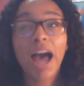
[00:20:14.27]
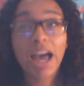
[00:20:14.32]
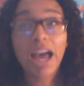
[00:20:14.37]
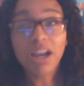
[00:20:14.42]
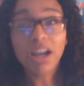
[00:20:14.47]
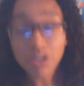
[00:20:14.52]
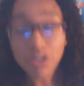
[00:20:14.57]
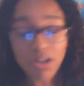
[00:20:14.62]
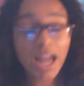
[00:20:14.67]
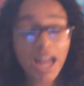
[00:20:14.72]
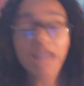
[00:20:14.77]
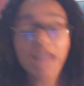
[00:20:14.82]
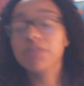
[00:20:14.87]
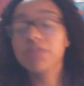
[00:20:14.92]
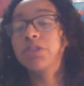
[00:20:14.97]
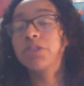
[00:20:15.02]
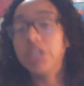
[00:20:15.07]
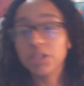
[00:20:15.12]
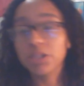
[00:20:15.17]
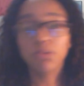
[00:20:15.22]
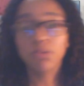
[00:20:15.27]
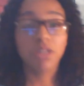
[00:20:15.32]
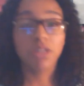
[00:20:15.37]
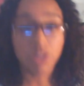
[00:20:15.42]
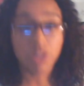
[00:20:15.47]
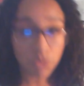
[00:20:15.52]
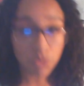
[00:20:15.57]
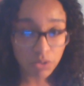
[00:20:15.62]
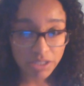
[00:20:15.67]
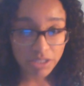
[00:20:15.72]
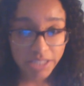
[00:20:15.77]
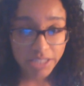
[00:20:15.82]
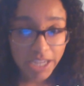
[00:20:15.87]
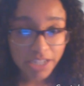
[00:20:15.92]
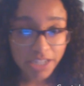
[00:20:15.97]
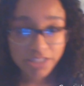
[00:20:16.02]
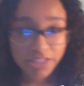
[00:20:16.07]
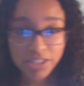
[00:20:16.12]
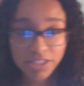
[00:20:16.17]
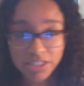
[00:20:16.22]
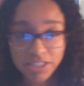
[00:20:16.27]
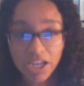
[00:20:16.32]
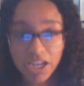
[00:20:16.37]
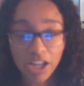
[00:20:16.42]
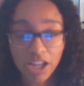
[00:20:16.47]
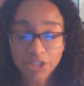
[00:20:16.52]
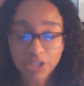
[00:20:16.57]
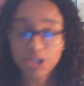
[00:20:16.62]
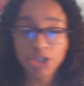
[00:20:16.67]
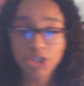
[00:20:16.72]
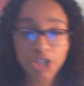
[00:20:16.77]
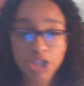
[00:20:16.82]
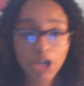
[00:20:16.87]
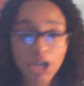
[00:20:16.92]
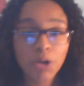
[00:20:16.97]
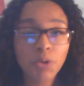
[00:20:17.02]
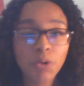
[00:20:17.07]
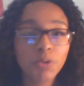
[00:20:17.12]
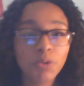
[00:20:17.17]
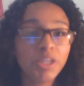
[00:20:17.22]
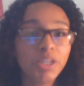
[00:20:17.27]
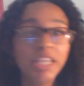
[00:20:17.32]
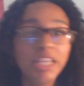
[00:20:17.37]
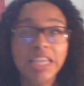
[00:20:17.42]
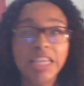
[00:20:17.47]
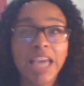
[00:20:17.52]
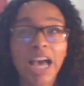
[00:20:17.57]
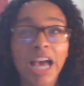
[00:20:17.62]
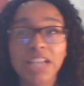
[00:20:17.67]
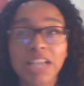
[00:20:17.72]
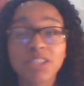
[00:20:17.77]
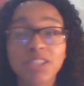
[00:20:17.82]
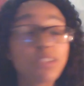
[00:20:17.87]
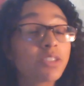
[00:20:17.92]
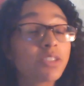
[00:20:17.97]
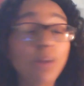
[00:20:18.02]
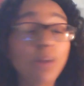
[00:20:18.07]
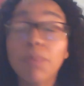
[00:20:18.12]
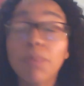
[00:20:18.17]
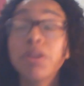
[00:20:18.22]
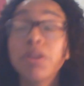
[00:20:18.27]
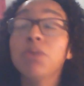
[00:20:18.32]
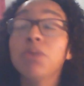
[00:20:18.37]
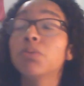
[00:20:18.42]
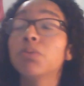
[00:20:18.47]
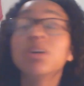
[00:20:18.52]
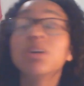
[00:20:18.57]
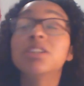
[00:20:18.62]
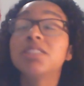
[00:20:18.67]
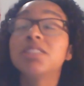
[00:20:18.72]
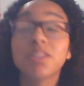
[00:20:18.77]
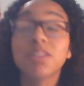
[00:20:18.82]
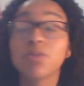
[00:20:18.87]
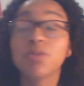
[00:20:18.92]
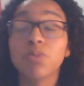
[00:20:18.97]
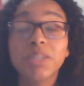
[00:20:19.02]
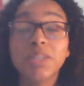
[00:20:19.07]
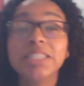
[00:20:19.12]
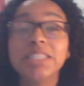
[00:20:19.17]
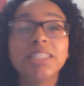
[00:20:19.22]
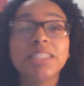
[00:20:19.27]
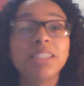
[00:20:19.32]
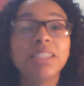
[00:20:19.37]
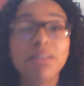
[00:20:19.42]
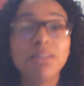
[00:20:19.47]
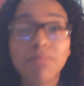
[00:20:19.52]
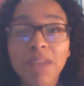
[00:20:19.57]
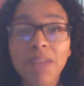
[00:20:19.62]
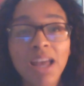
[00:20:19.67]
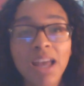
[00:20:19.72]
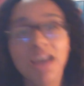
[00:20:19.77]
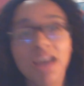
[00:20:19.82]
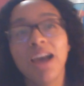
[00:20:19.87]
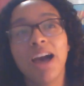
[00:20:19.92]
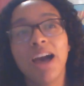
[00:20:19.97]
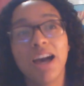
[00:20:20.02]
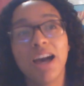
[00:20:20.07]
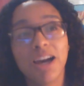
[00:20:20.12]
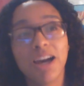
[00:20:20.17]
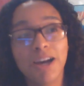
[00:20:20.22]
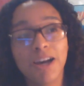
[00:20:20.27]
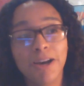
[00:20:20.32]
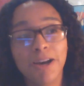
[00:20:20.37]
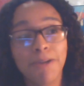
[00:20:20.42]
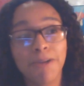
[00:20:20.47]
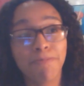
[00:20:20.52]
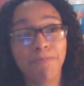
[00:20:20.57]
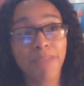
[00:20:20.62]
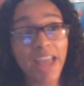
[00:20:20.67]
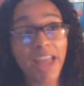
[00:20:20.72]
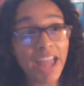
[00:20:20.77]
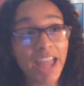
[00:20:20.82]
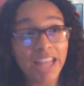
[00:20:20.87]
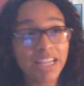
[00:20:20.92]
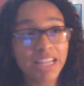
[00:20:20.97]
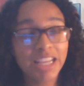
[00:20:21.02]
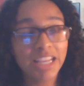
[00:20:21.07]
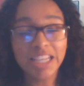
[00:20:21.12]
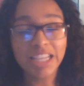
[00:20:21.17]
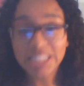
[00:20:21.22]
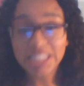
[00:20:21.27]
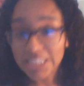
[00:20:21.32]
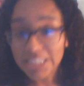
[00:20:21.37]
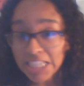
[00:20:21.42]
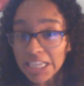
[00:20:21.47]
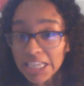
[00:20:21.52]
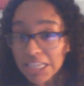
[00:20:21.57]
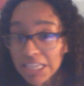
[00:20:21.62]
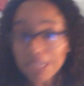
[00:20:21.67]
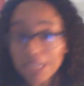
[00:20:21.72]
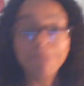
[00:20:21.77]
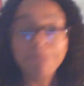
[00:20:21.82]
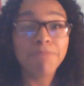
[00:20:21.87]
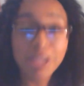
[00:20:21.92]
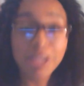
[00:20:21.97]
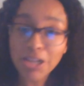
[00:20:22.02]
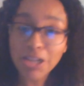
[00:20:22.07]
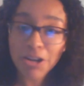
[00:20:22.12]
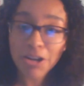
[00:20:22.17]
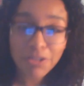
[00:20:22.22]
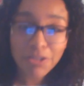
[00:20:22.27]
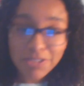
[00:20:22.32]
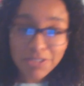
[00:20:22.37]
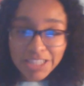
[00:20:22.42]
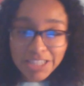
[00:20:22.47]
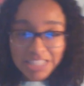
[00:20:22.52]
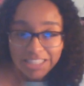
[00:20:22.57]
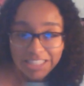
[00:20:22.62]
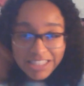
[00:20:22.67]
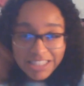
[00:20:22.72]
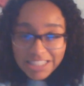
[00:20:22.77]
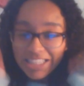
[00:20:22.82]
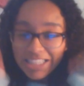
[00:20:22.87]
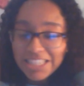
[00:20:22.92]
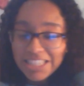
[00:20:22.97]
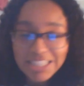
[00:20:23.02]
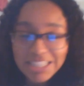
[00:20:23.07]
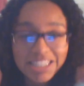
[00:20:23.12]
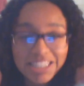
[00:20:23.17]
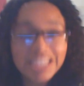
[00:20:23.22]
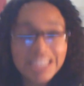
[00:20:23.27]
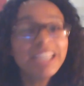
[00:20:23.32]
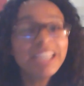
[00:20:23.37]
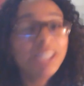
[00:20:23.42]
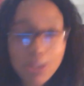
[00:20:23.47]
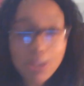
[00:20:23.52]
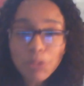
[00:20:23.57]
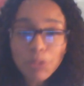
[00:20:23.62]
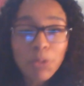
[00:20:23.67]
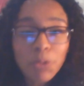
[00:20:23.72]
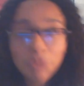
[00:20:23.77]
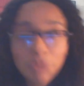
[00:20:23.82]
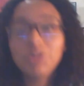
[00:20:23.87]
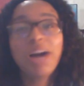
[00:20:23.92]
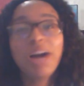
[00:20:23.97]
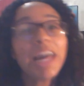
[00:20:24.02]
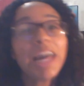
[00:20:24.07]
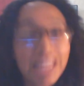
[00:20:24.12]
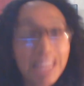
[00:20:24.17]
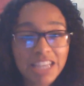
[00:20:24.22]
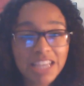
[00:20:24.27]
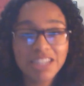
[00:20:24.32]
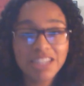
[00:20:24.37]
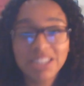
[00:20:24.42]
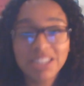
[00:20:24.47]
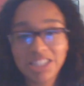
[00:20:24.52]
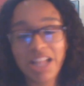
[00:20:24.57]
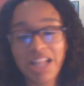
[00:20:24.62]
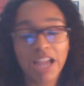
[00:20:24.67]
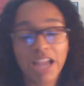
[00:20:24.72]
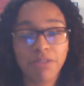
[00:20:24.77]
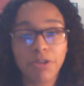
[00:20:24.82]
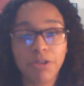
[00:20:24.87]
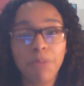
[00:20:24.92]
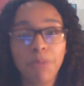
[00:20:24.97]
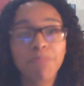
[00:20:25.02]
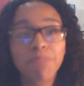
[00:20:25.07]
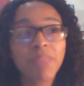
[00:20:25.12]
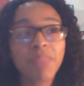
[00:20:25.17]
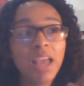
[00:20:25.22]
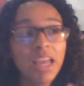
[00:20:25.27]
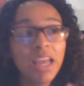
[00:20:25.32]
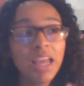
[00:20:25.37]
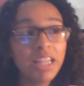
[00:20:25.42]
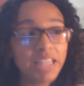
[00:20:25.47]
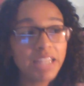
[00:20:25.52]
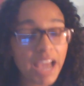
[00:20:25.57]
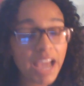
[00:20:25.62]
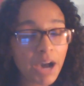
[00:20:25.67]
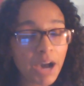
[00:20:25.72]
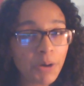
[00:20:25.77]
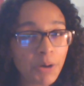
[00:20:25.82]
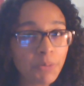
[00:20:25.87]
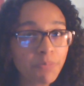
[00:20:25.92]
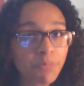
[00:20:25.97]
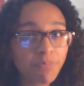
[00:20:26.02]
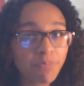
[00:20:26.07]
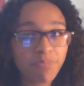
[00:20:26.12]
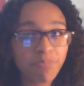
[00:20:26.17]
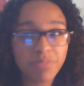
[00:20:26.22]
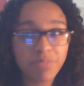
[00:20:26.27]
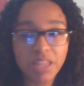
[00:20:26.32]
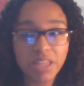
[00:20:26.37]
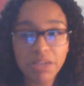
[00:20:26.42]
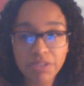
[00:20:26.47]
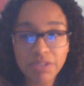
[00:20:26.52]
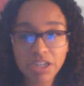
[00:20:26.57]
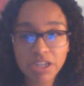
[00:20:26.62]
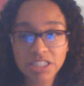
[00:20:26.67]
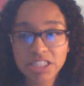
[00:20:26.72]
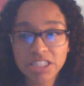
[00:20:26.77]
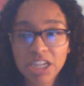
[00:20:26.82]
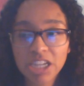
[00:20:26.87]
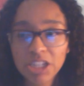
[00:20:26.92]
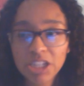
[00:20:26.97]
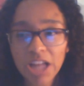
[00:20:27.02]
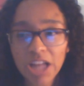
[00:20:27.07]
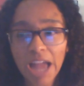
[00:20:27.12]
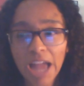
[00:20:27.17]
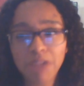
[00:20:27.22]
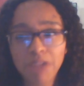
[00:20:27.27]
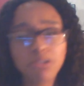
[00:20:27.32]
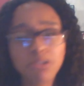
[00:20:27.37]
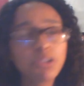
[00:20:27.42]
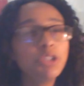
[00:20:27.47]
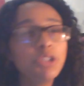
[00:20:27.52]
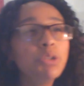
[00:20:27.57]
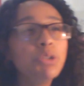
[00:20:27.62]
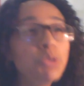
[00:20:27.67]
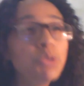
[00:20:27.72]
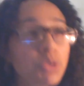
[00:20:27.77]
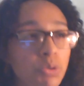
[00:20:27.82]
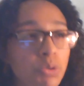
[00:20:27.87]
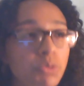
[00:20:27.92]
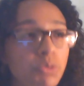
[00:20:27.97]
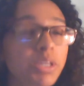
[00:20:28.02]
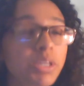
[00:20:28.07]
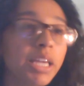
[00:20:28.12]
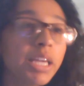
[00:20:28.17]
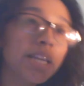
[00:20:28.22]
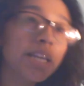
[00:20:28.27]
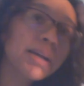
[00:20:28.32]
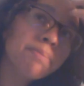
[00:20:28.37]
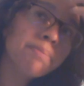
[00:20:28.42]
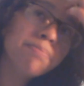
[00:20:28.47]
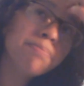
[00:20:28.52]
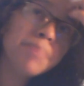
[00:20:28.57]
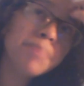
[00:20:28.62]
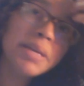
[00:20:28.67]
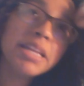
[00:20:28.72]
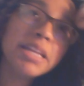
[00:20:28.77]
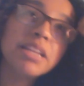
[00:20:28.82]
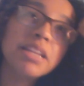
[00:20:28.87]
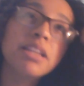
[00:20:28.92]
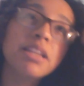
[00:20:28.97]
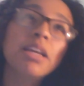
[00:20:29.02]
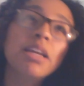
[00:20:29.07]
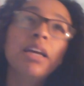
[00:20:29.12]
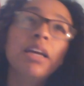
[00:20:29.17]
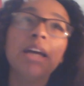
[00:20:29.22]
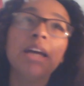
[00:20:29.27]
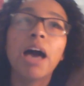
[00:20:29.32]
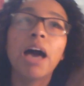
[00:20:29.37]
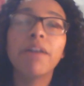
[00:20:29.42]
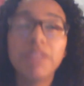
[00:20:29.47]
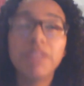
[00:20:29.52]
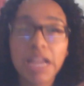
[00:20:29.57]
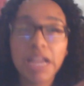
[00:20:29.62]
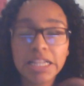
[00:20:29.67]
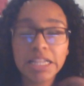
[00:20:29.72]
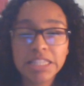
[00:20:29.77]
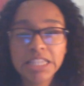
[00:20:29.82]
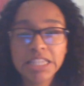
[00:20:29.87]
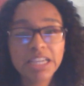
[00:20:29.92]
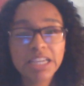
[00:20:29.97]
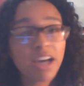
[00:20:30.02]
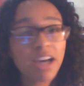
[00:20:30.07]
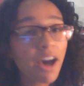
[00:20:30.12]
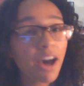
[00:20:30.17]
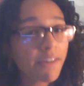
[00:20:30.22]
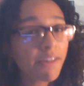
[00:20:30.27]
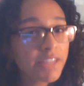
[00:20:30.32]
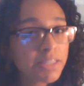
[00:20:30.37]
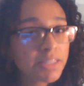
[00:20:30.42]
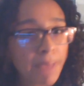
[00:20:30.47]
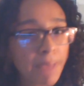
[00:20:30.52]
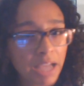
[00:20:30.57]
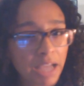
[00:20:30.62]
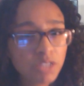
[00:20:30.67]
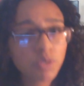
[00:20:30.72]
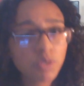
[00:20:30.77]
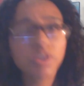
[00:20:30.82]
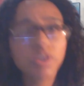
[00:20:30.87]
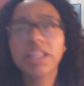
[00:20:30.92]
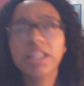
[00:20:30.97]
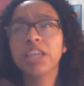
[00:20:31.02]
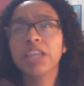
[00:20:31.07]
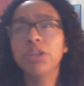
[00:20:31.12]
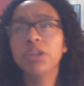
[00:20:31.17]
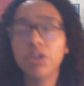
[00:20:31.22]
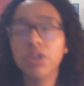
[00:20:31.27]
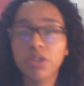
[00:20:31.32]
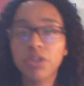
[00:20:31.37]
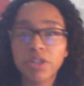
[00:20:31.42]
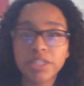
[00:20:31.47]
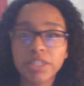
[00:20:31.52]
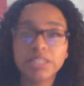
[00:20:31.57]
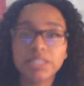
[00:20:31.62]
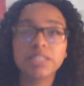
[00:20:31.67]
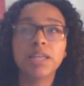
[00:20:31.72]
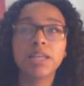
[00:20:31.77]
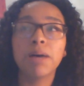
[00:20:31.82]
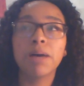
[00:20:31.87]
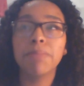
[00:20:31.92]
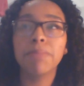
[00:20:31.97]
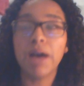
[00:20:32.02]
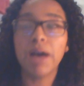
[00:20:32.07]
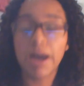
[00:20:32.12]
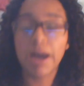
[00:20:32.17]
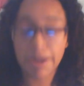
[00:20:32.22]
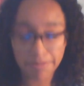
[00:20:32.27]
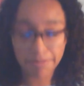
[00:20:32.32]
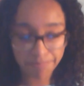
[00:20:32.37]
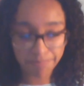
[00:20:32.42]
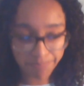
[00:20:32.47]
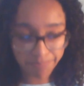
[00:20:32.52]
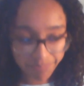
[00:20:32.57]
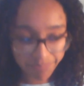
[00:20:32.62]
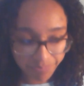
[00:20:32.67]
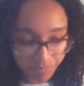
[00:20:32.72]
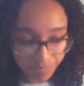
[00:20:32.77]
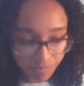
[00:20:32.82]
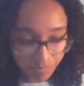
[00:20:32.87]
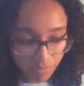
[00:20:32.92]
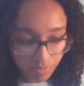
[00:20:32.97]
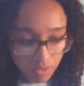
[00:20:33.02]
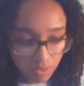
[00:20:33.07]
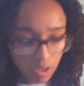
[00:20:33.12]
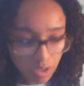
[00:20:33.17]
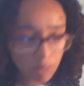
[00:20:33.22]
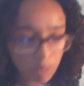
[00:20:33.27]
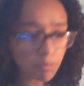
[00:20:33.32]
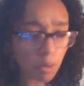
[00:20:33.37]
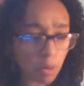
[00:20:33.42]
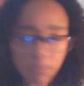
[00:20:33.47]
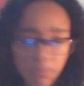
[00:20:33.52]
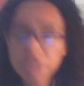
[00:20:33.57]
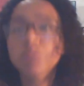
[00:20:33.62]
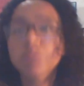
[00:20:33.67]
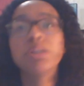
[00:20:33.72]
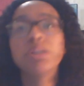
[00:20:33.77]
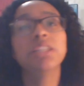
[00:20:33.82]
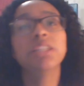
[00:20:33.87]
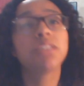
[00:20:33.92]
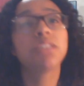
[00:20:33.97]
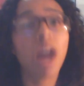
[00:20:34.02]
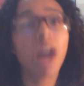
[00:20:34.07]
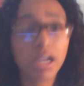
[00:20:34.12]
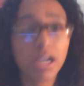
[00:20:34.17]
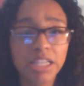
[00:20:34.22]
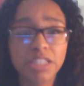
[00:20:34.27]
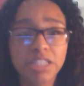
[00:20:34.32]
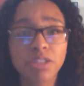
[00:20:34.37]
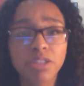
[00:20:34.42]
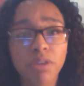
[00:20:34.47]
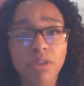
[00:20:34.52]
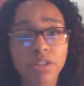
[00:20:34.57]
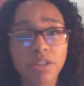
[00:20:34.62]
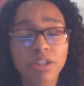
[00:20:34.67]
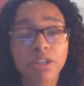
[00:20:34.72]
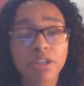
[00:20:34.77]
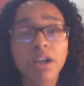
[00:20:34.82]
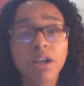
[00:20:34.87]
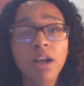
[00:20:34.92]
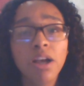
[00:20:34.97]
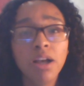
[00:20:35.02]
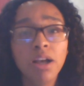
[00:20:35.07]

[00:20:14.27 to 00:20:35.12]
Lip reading: Uncle Iroh is one of the coolest characters on the show. He has so many words of wisdom, and his teeth. He's so cool. I like Uncle Iroh. Now, in regards to Uncle Iroh, you do get a bit of an idea of his backstory. Like there is some moments when he's talking to other